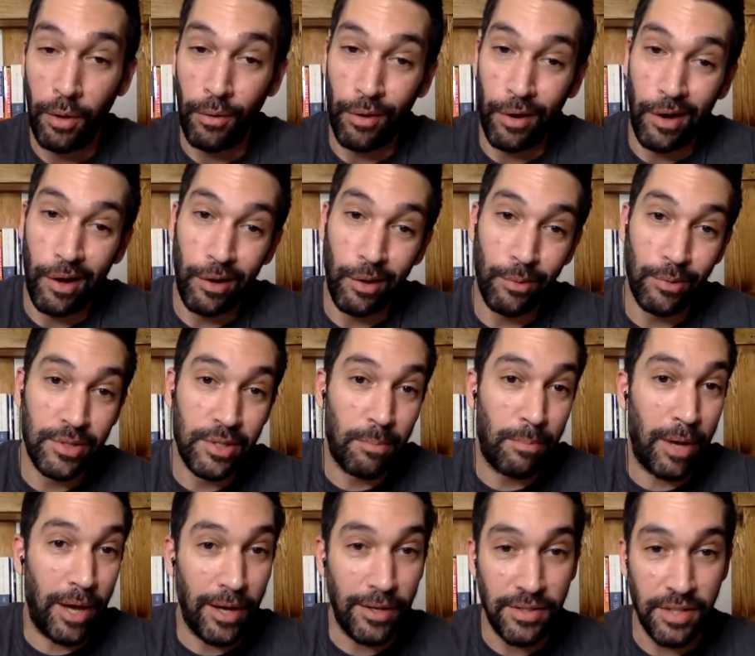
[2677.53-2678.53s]
well, it was a
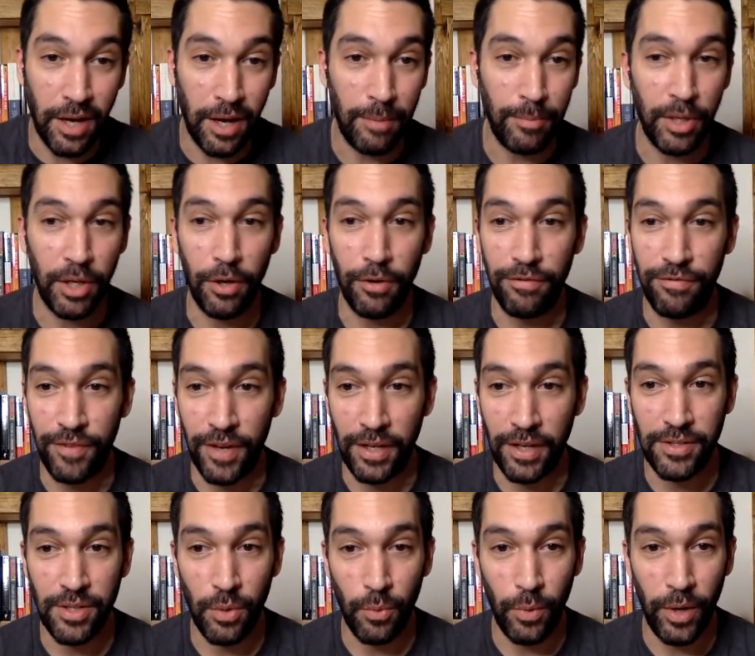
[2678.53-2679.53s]
bad time to go
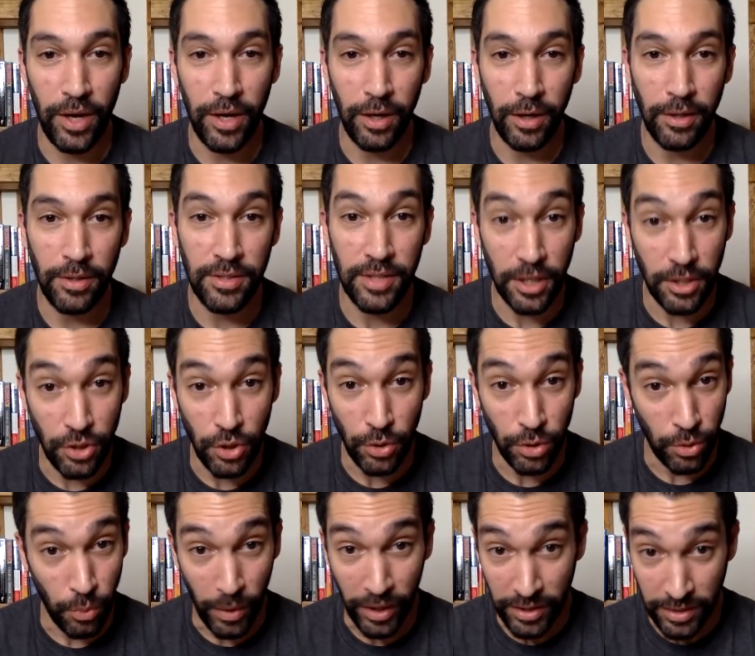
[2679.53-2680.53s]
fix the wing. It's like,
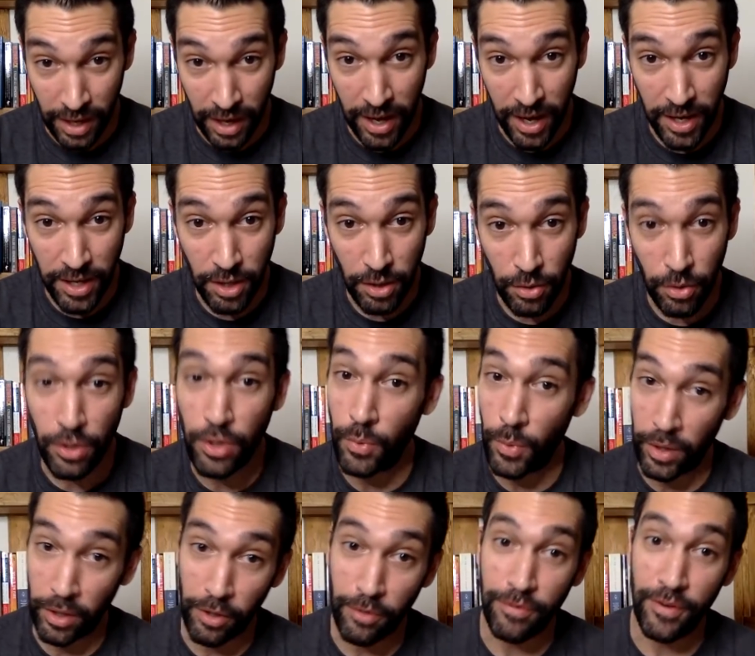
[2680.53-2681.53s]
you want to die or you
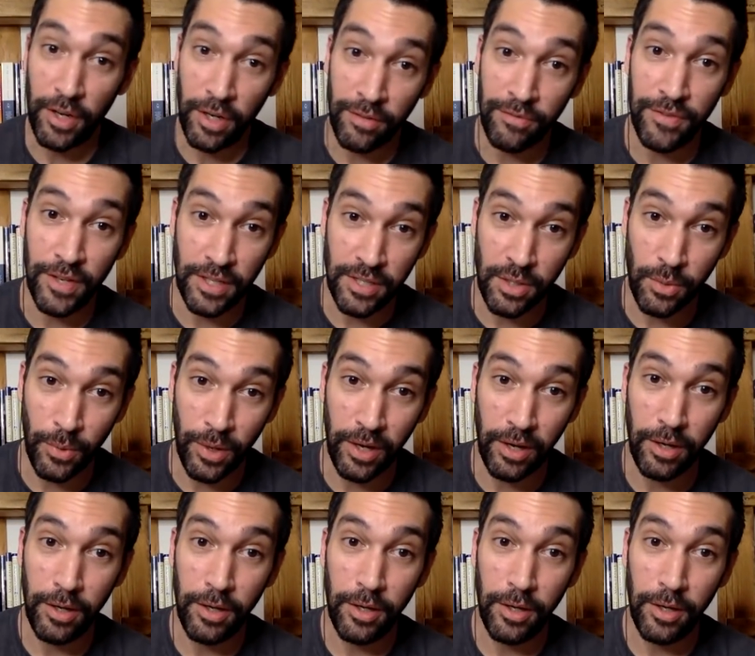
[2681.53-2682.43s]
want to go fucking fix the wing?